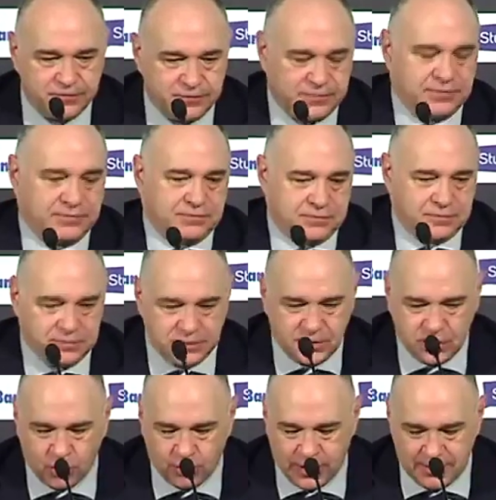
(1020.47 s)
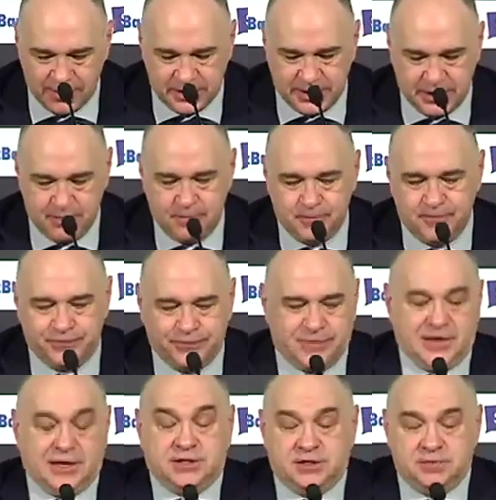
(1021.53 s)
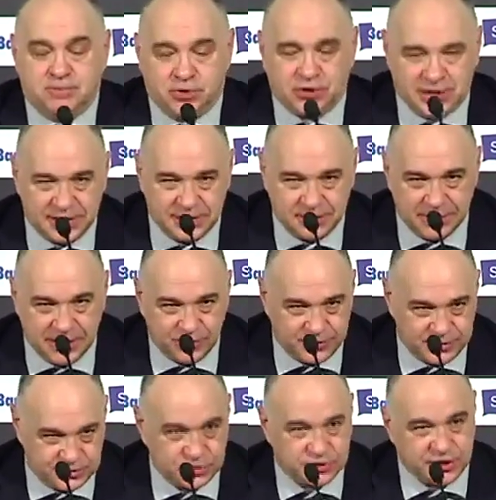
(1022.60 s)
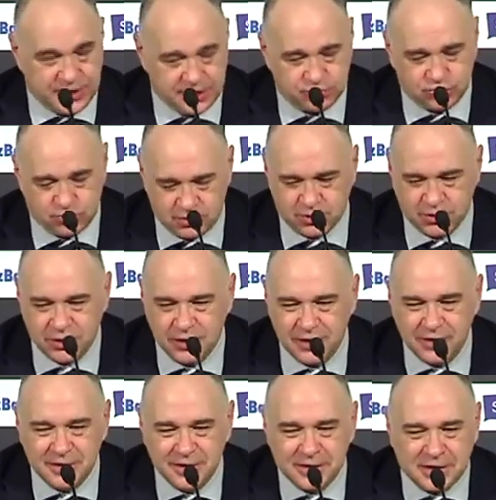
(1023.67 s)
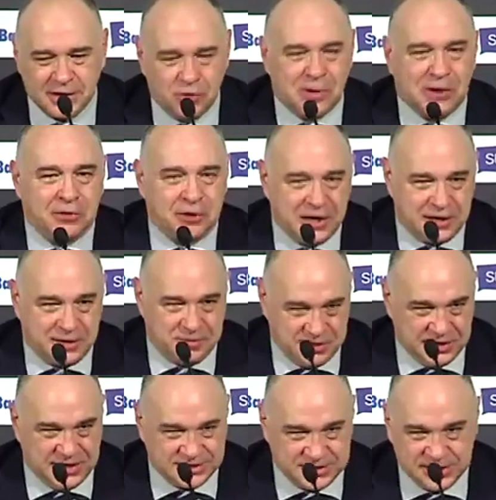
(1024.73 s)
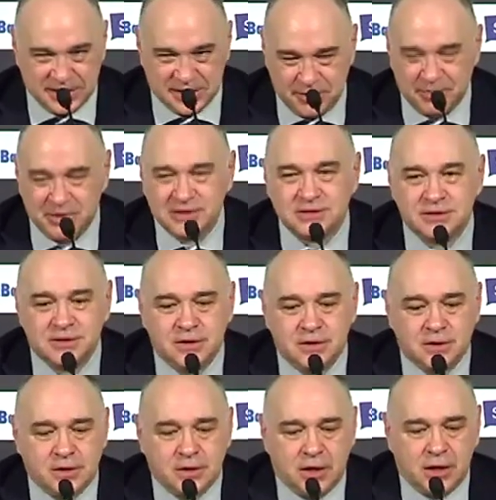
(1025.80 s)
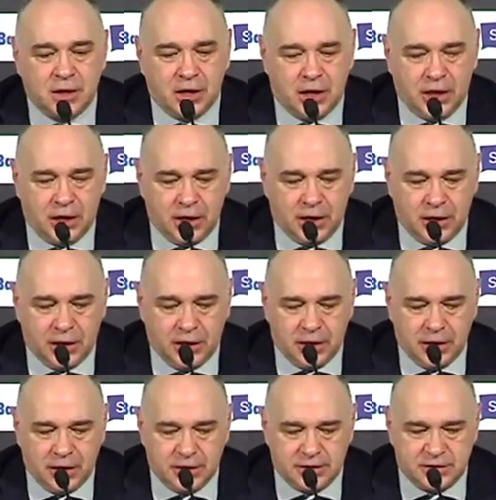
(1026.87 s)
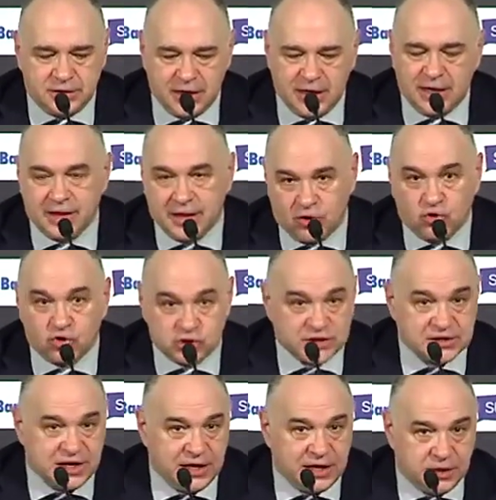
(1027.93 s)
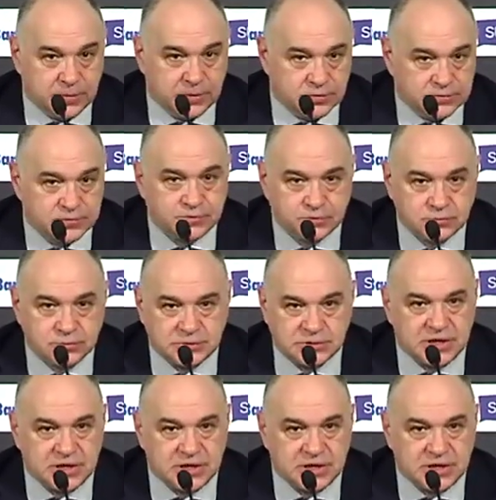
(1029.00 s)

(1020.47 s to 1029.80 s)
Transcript: independently of how successful they are in the shot, which is important in basketball, of course, I have to appreciate that he scored 7 3-pointers, but